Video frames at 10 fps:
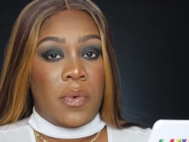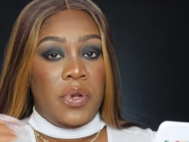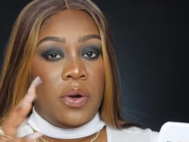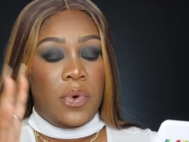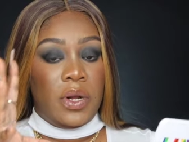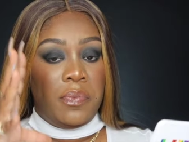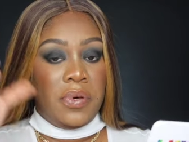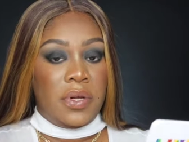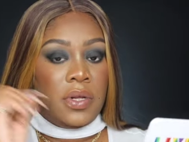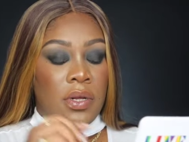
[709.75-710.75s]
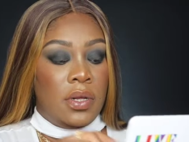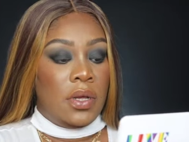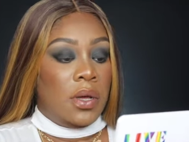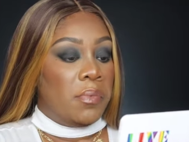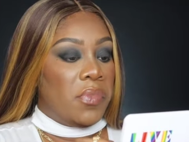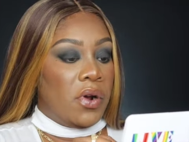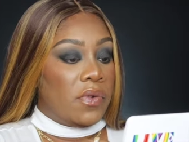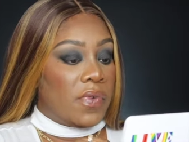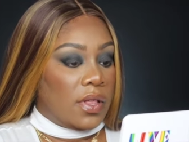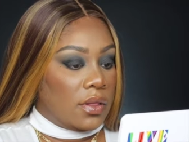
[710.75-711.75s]
We don't want to put it
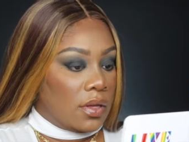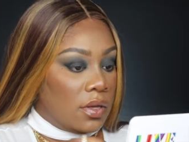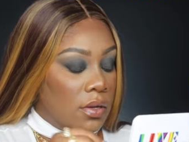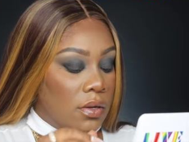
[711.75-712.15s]
perfectly.